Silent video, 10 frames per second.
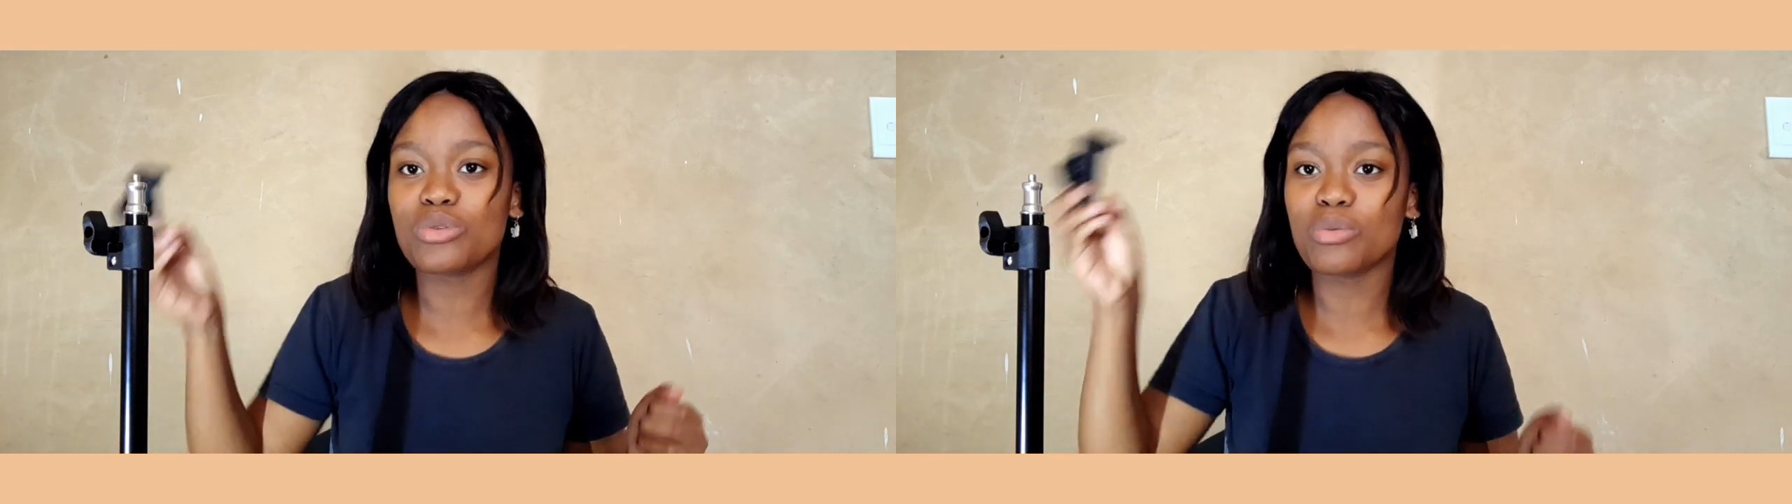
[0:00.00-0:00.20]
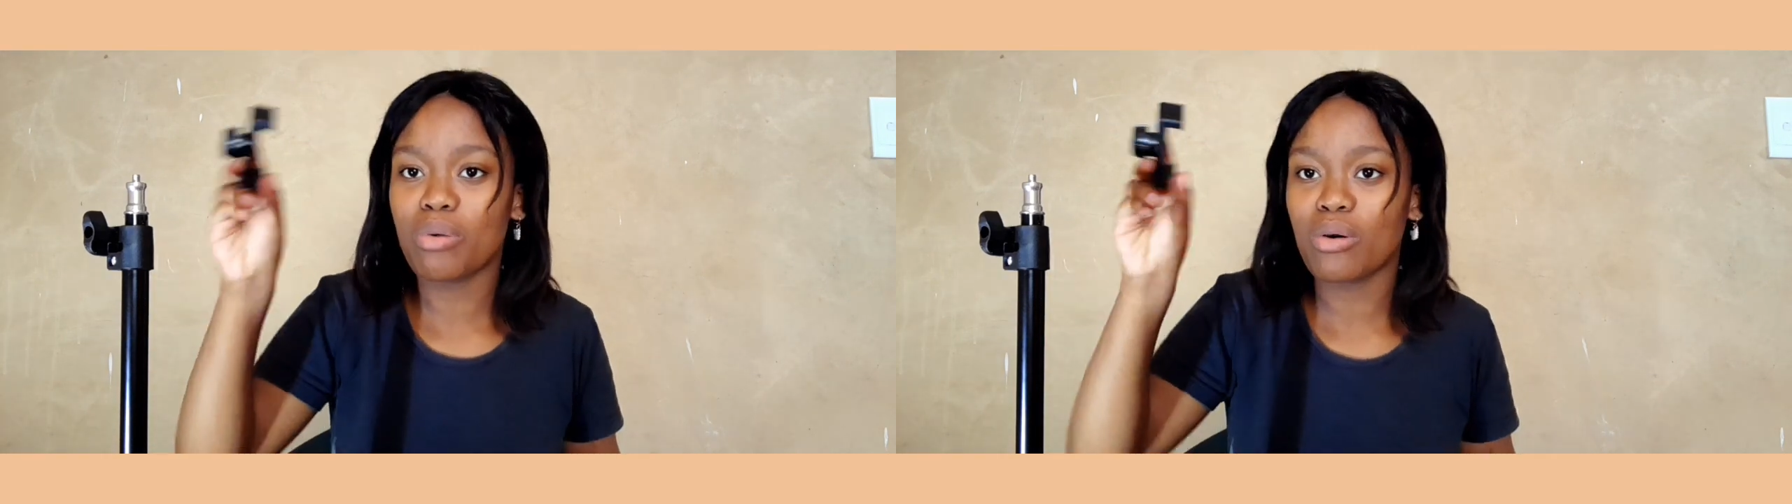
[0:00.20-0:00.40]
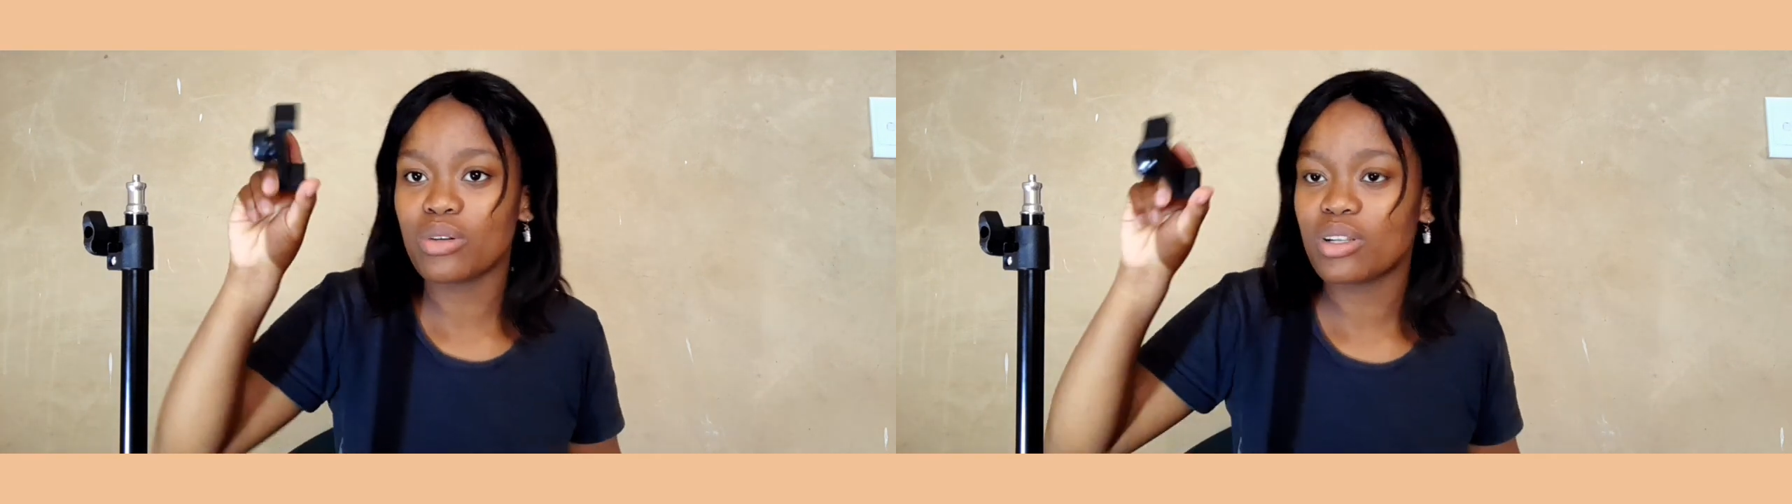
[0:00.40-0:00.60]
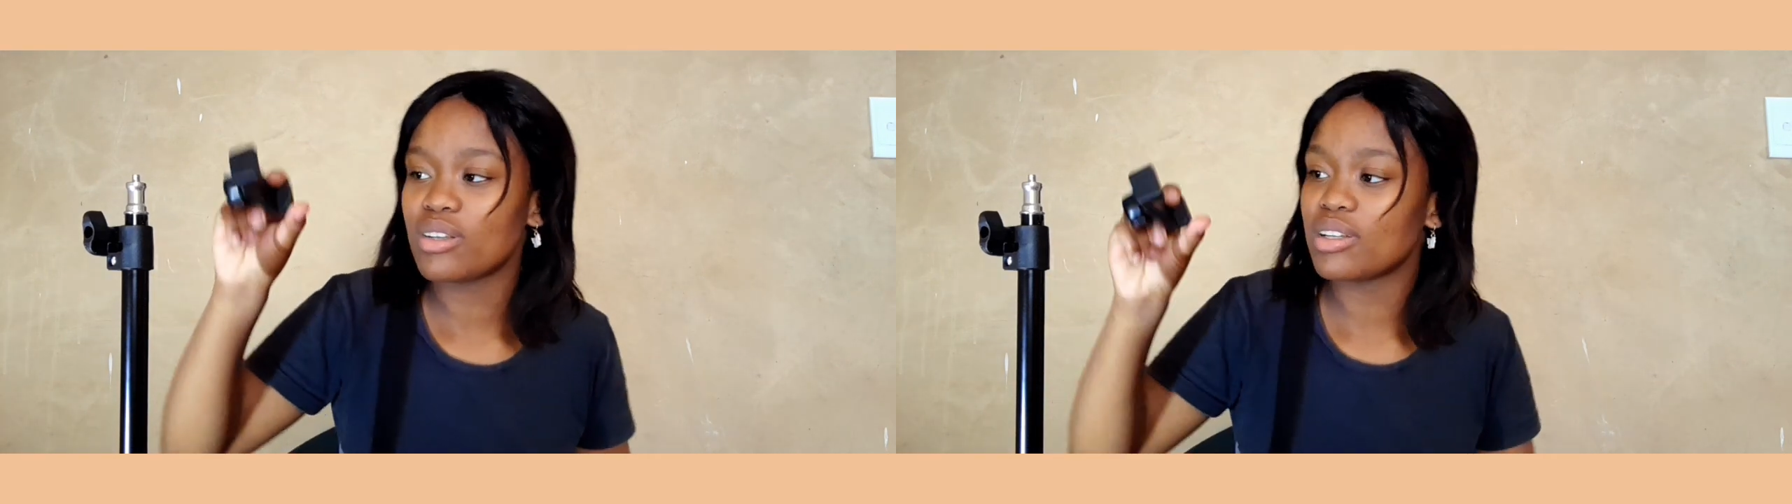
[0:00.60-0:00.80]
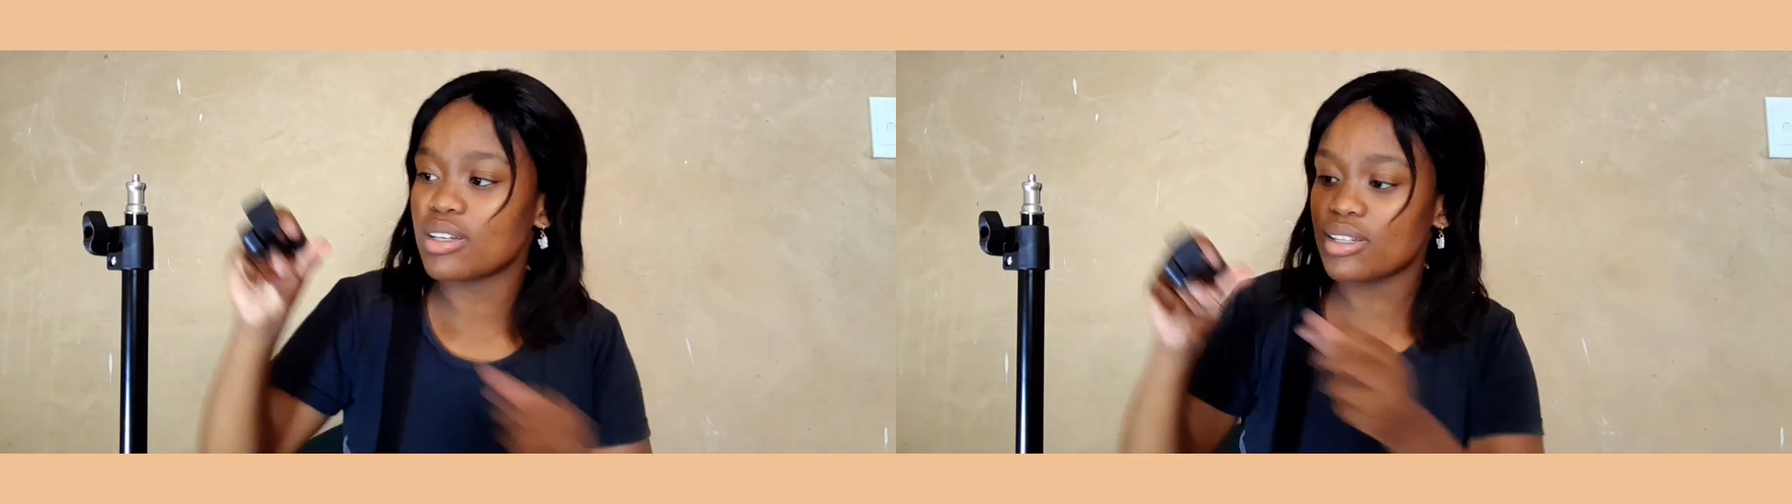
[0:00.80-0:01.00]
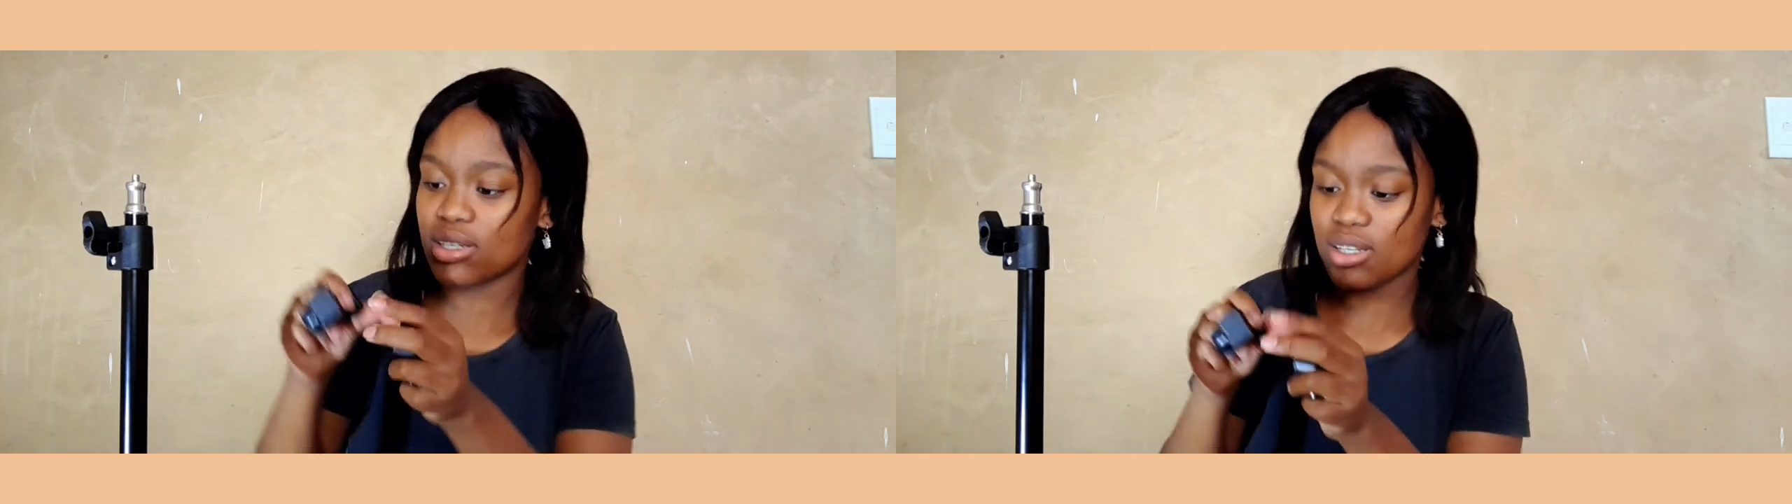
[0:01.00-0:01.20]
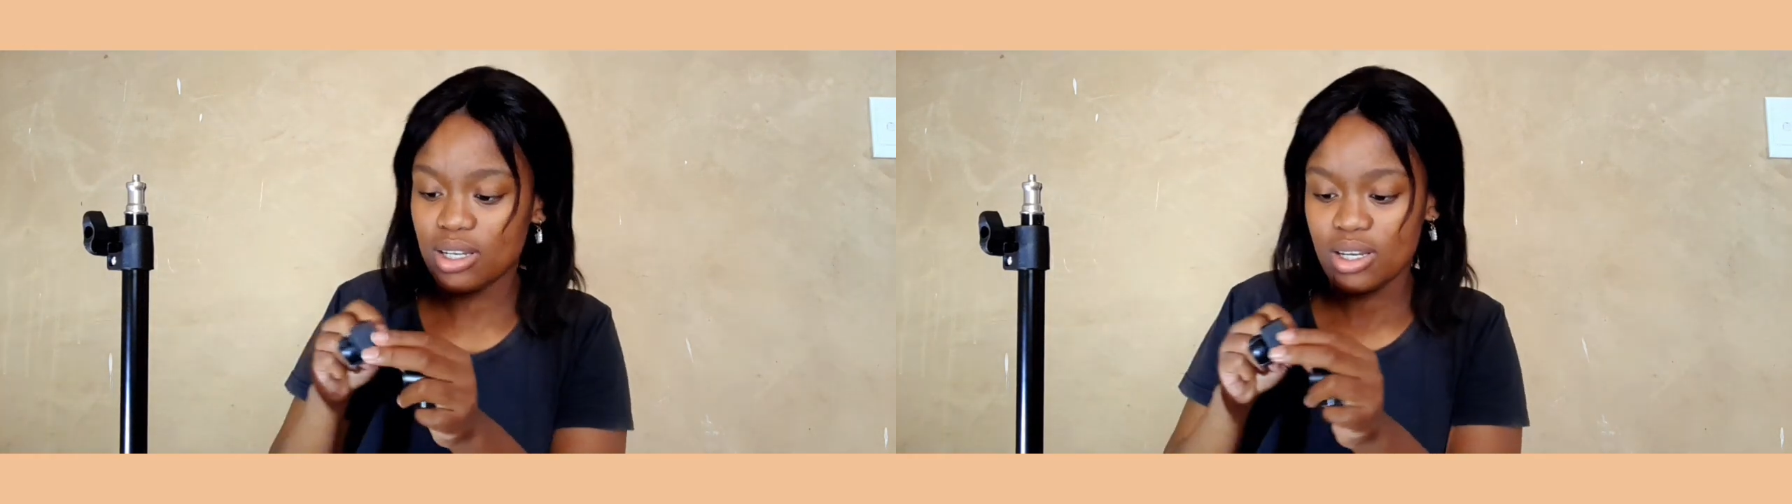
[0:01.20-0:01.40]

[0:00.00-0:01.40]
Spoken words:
put this.